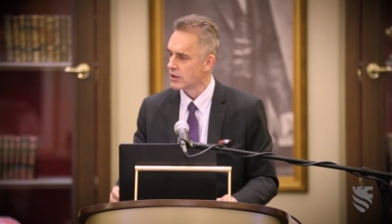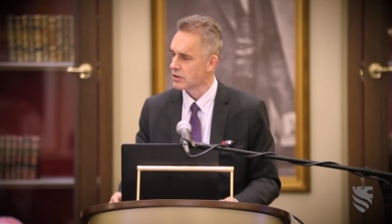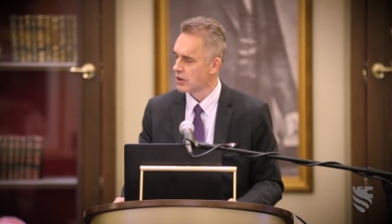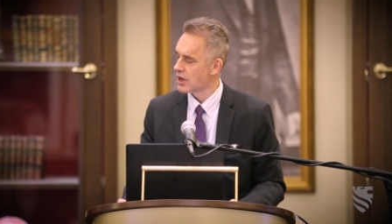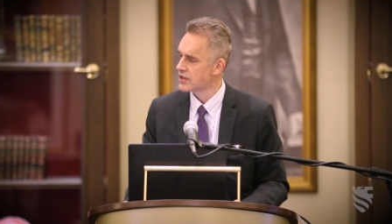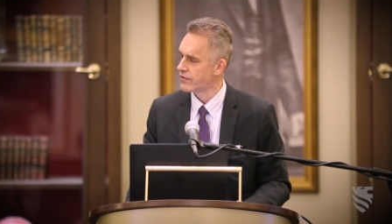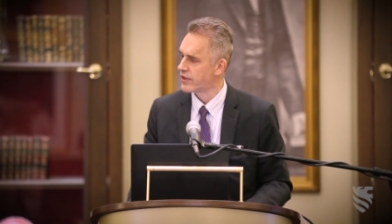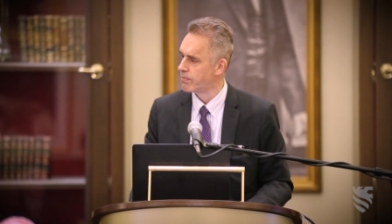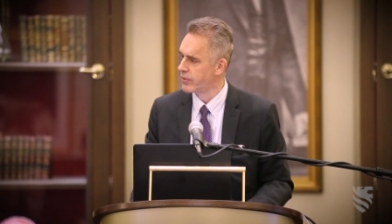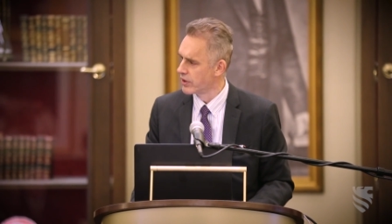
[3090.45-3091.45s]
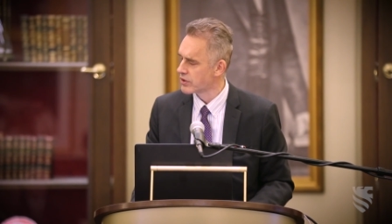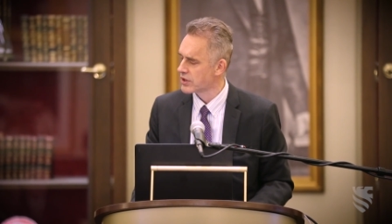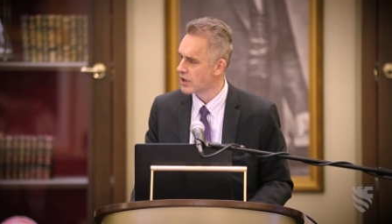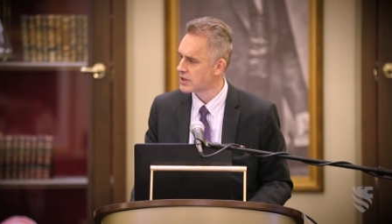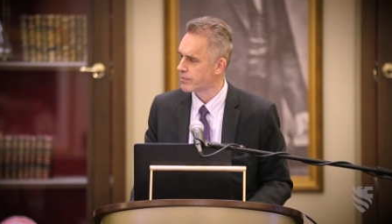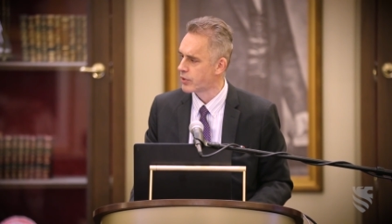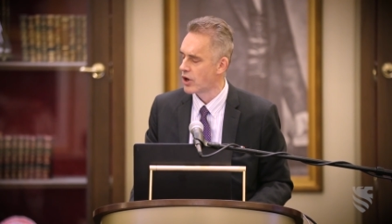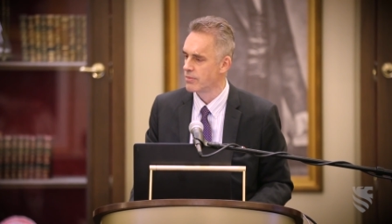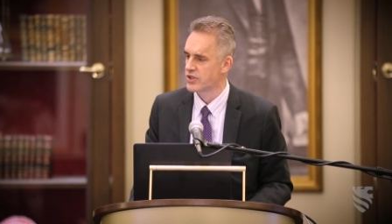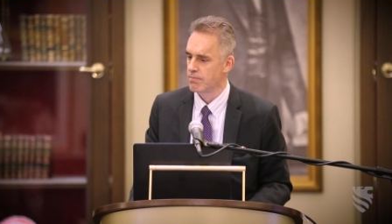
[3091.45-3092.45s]
There's lots of
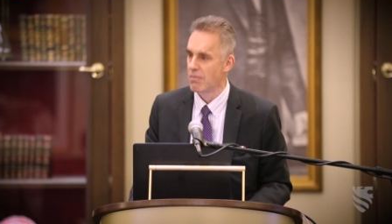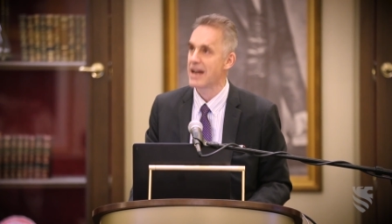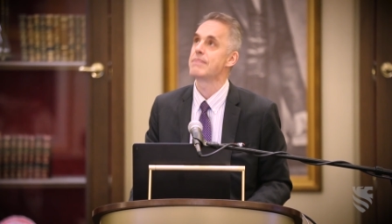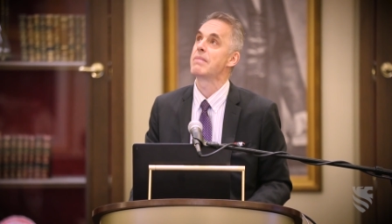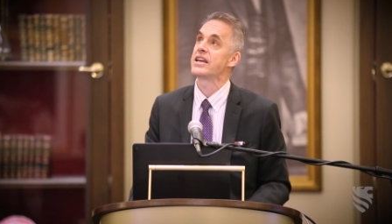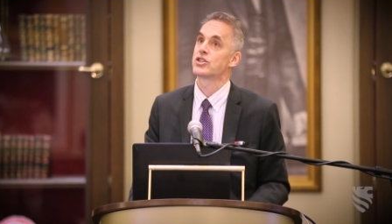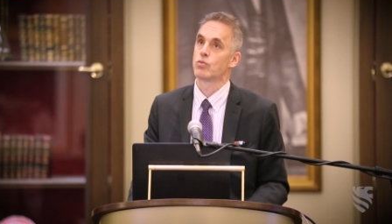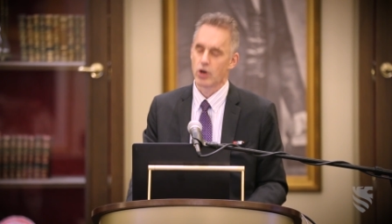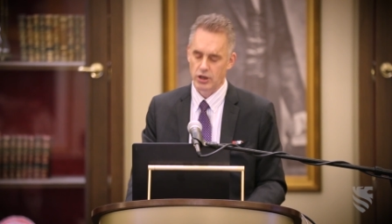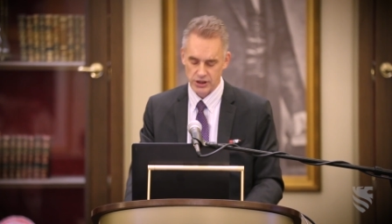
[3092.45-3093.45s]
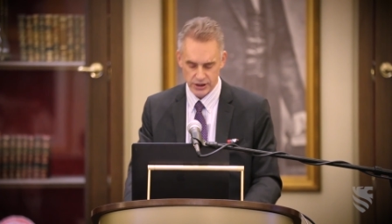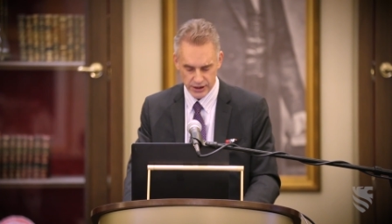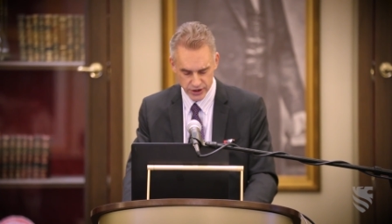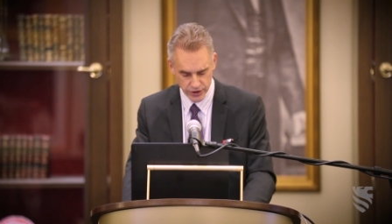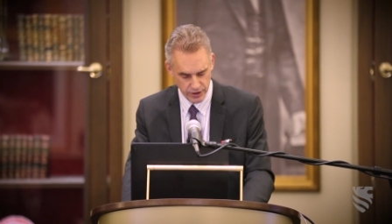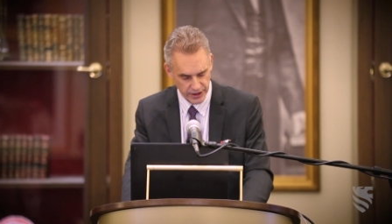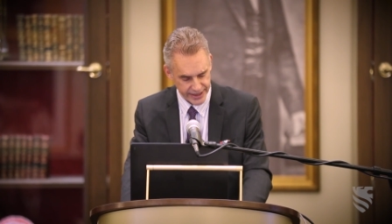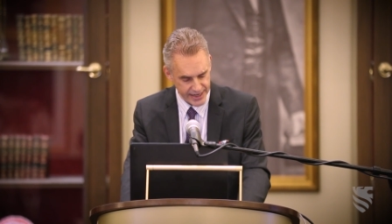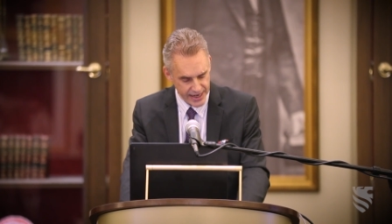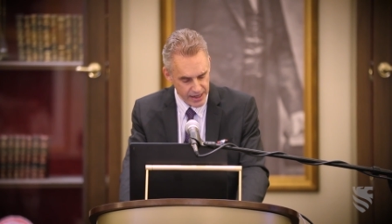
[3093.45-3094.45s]
problems that money makes worse, and
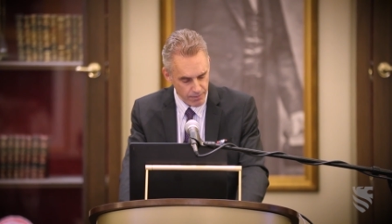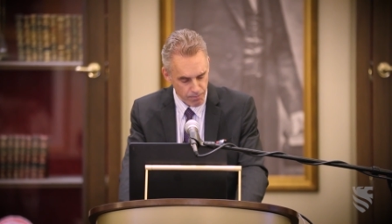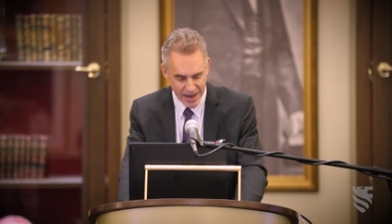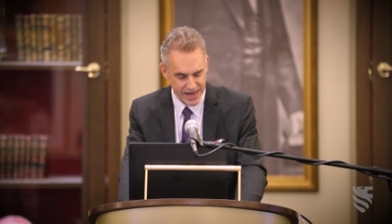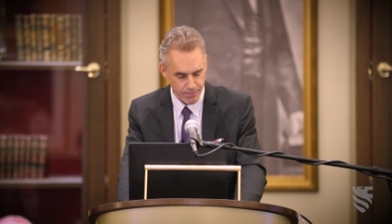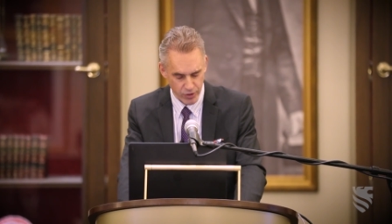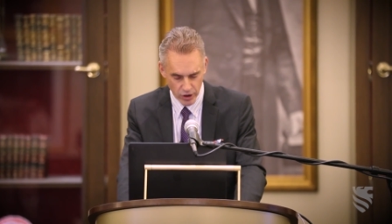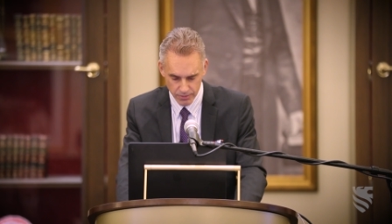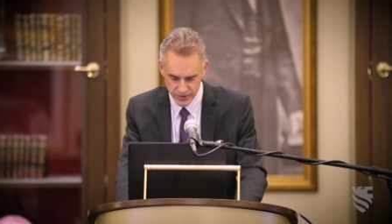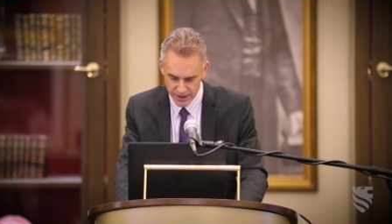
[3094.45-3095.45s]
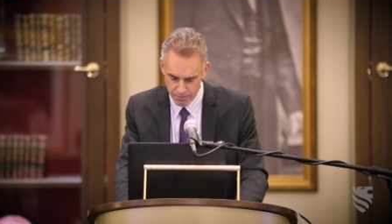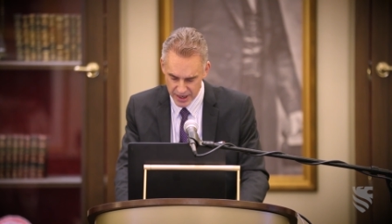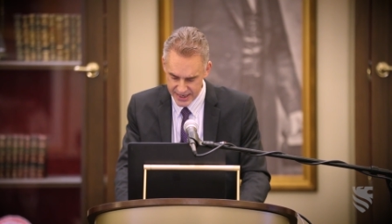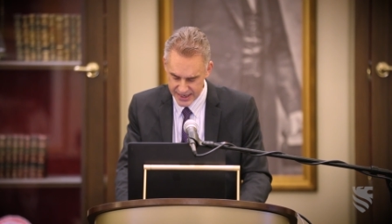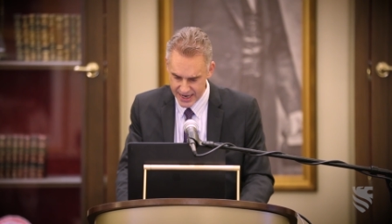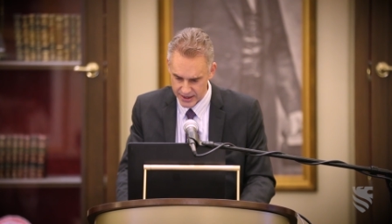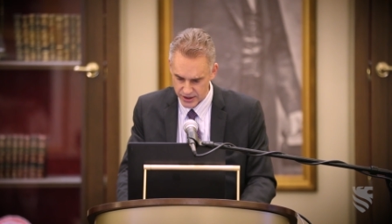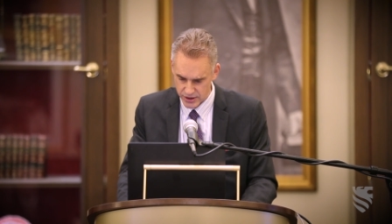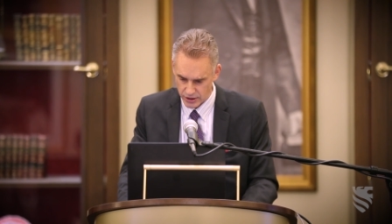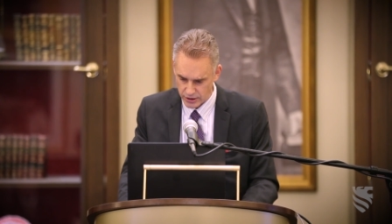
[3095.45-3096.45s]
certainly many problems that money
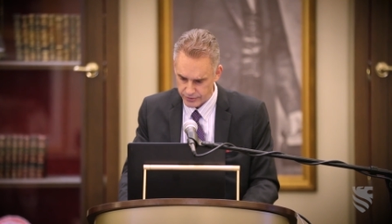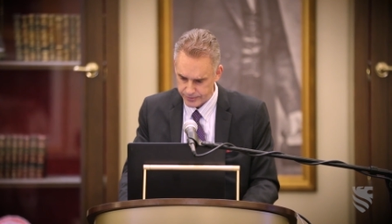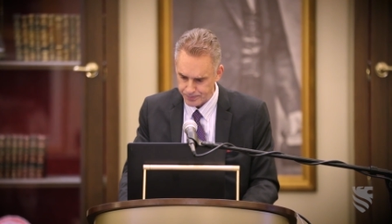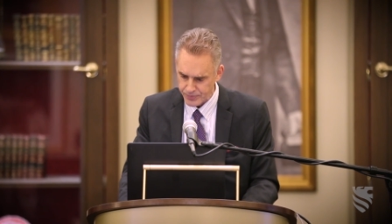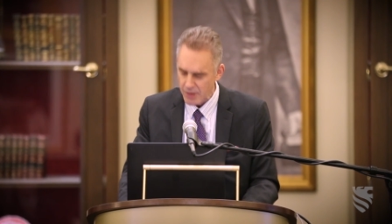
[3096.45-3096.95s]
can't solve.